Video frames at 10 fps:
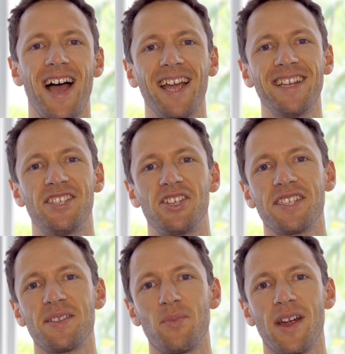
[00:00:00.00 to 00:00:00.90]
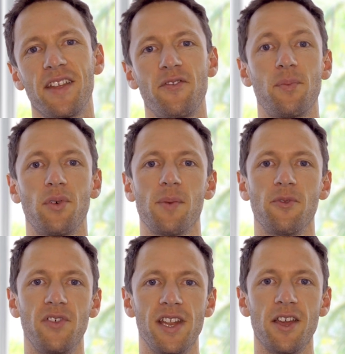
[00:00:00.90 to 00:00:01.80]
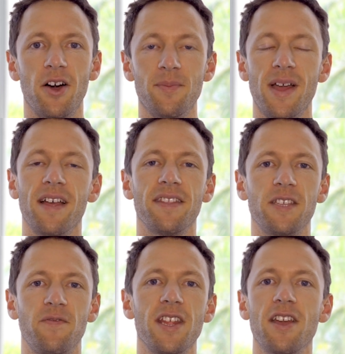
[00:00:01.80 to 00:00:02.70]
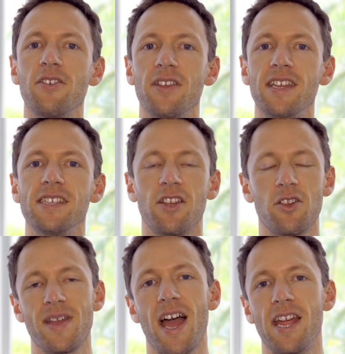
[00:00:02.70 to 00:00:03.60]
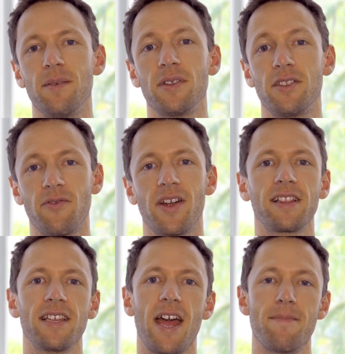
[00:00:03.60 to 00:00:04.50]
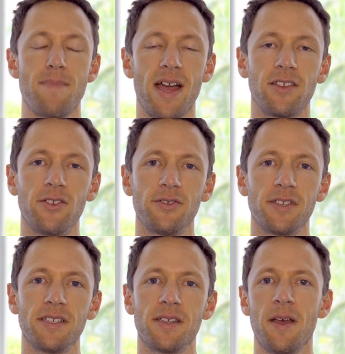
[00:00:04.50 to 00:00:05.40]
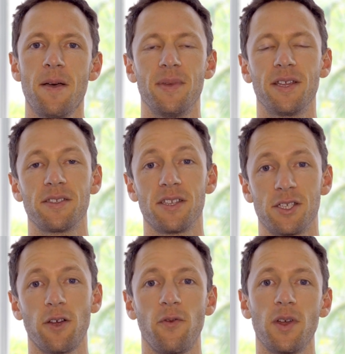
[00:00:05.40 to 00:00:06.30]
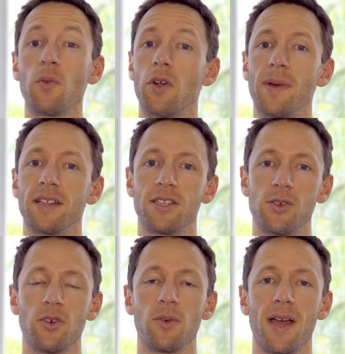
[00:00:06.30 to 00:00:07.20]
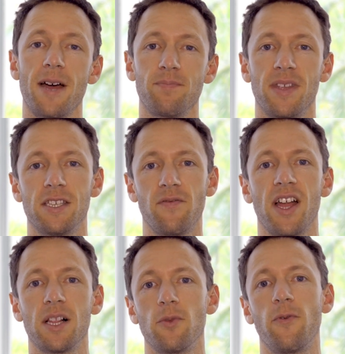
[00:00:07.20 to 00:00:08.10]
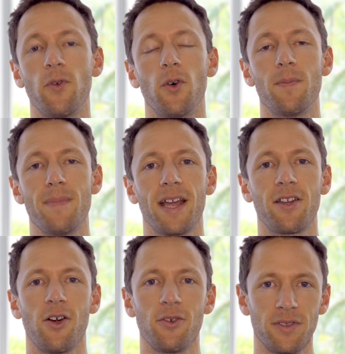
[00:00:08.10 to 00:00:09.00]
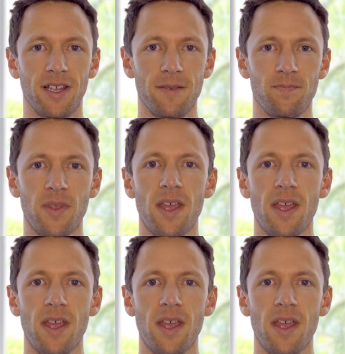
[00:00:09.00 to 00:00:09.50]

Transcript: Hey, it's Justin Brownlee from Primal Video. This video is going to be aimed directly at Mac users because the software that we're about to talk about is available for Mac only.